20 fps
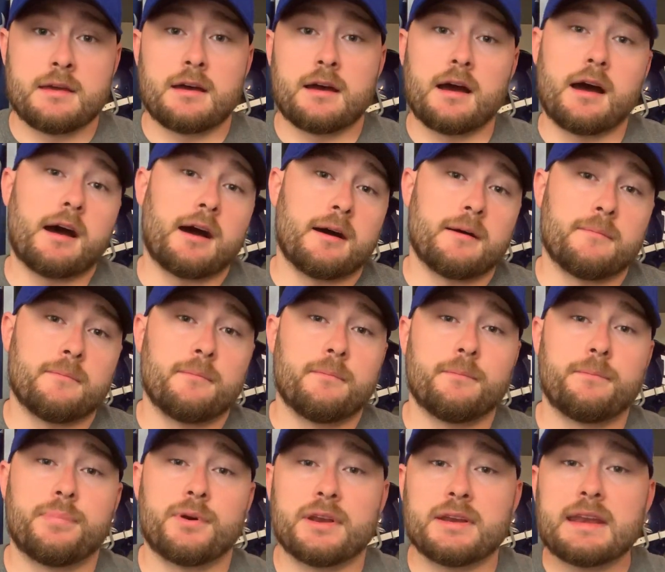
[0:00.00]

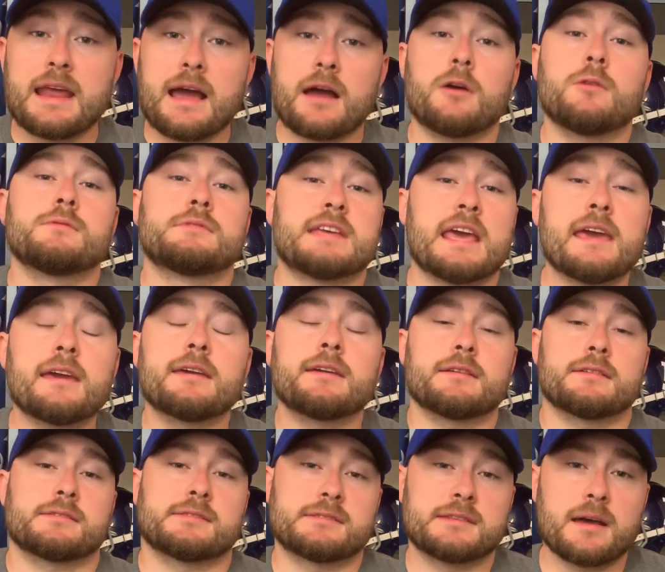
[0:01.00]
But now,
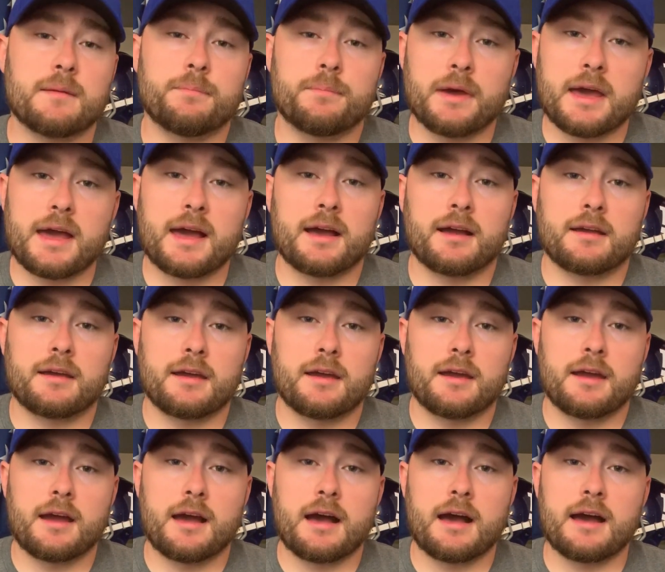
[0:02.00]
taking a step back,
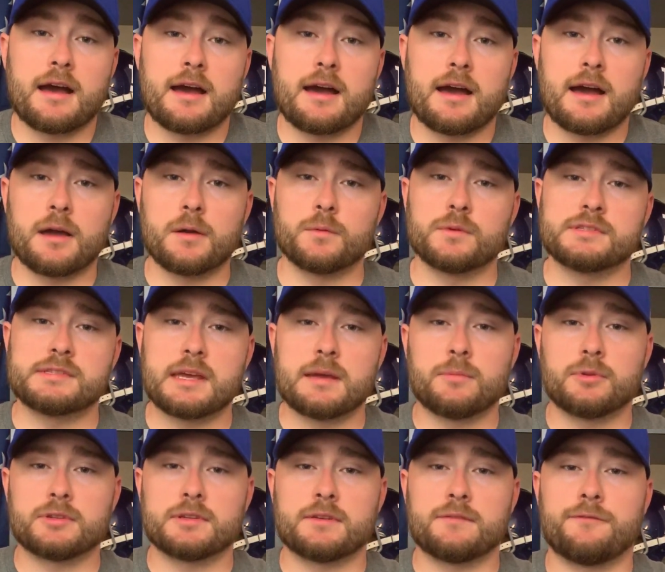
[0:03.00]
I was
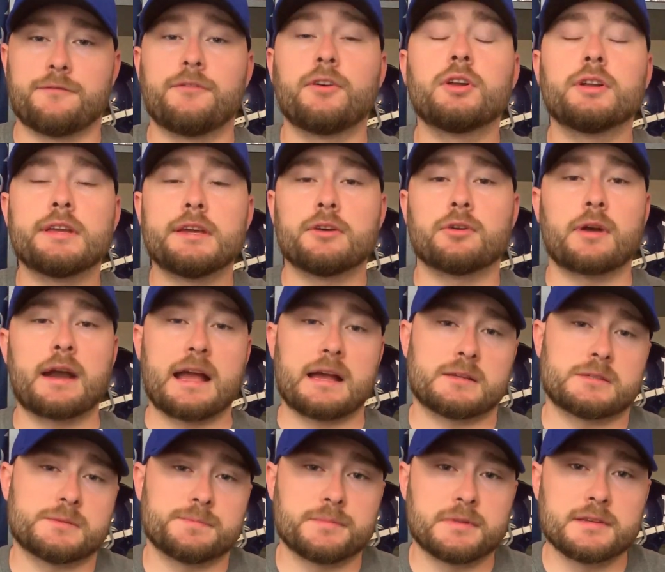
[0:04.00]
able to fully
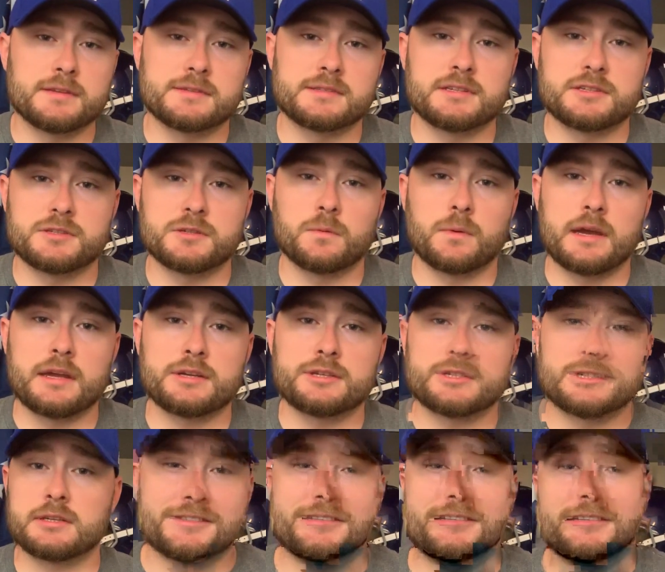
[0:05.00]
grasp the
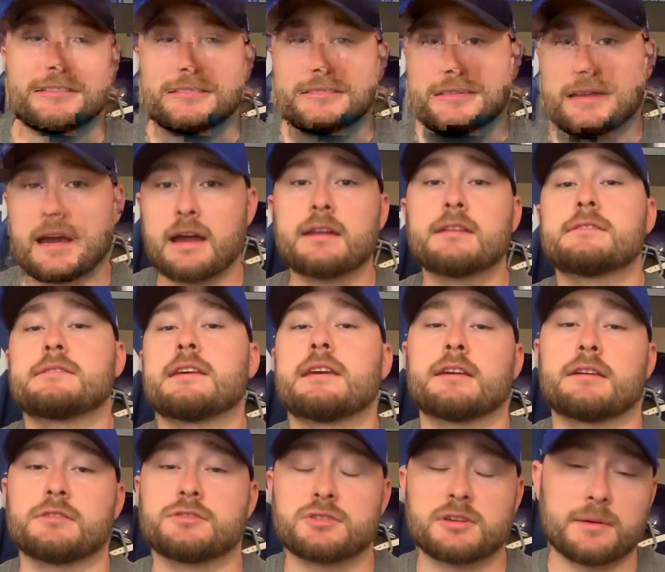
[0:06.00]
situation and kind of
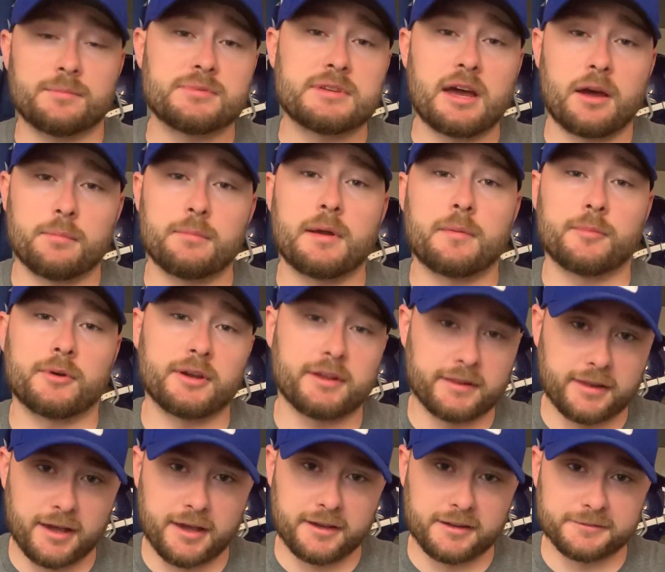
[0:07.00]
take a trip down memory
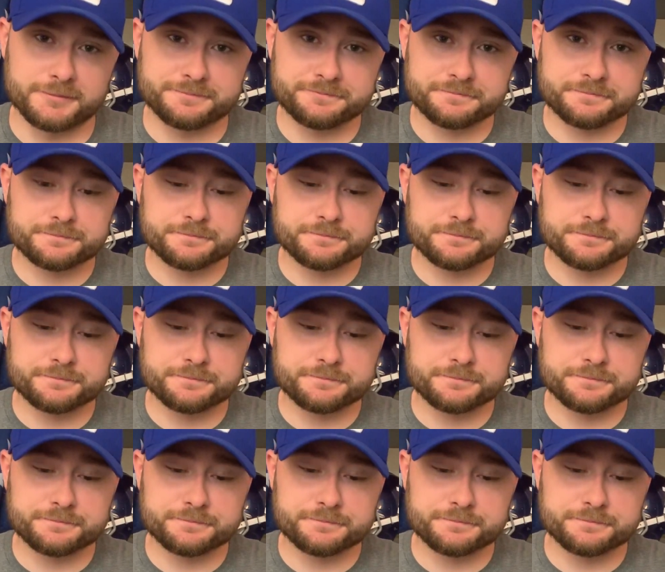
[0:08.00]
lane.